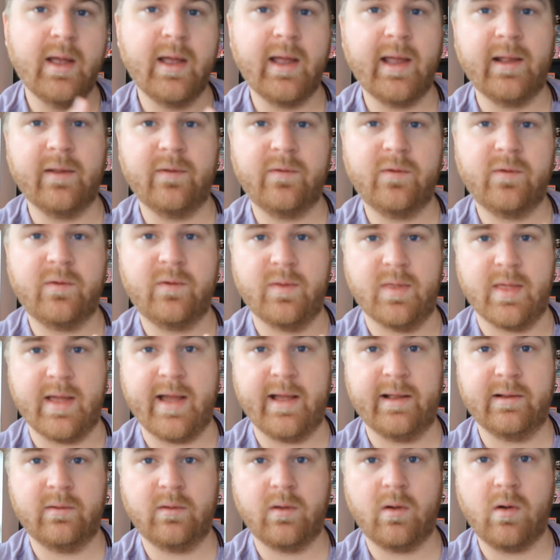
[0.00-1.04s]
It's
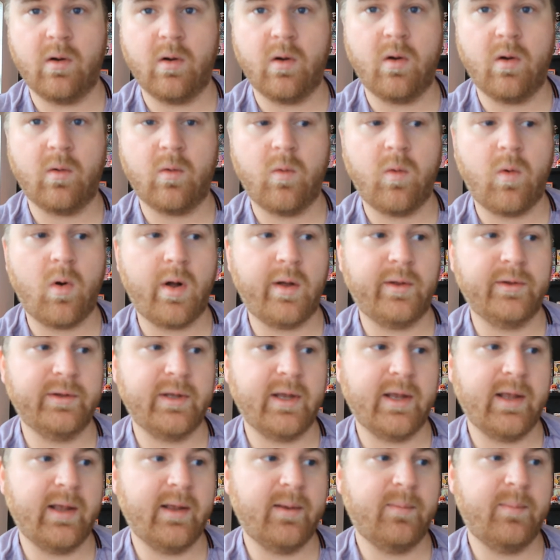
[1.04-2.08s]
that
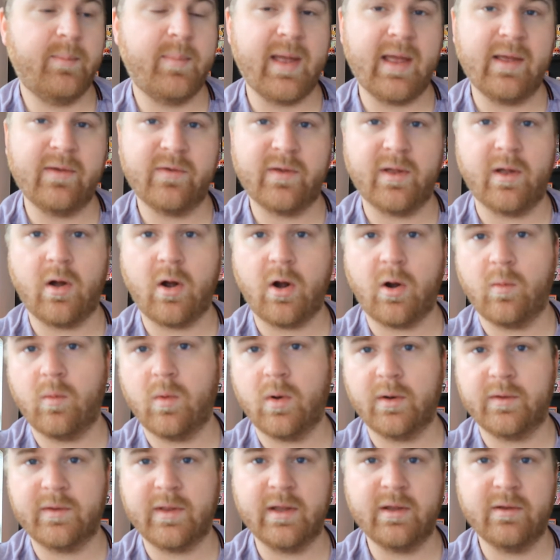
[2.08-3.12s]
quality base set
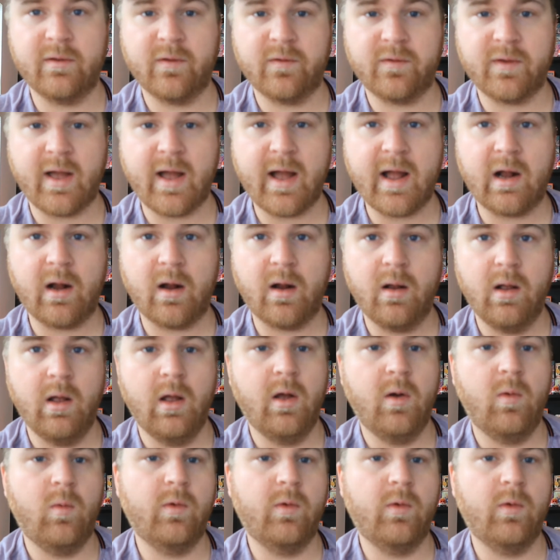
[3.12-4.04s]
artwork that you desire